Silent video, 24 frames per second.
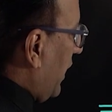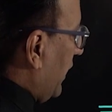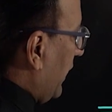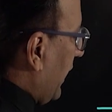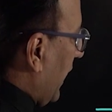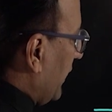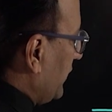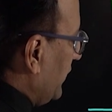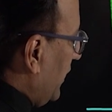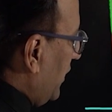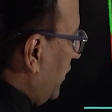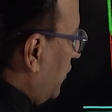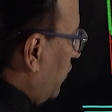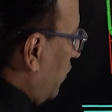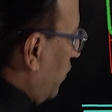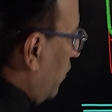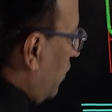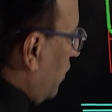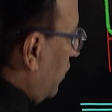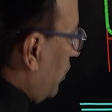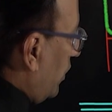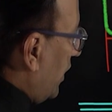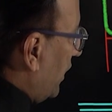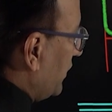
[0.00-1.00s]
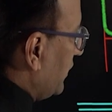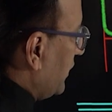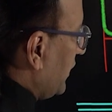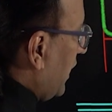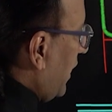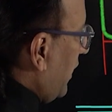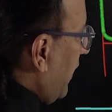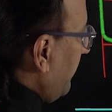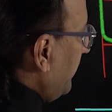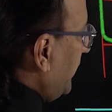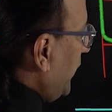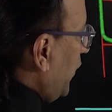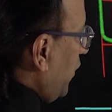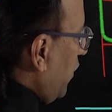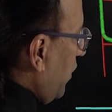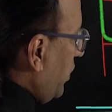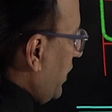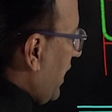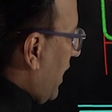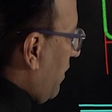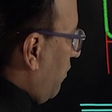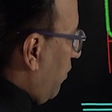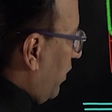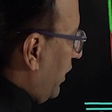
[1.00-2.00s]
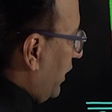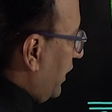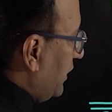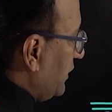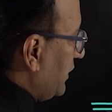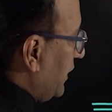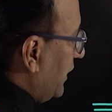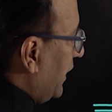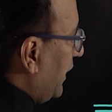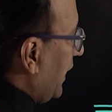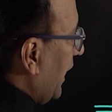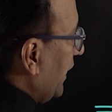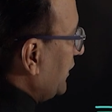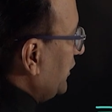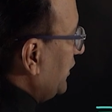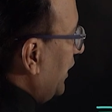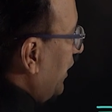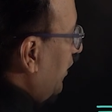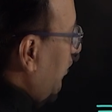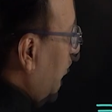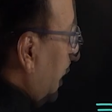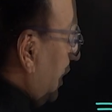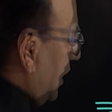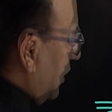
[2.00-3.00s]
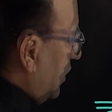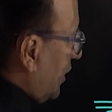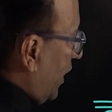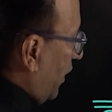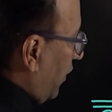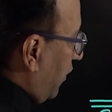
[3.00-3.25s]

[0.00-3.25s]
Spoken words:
attaching to the sternum bone, then what is it attaching to? The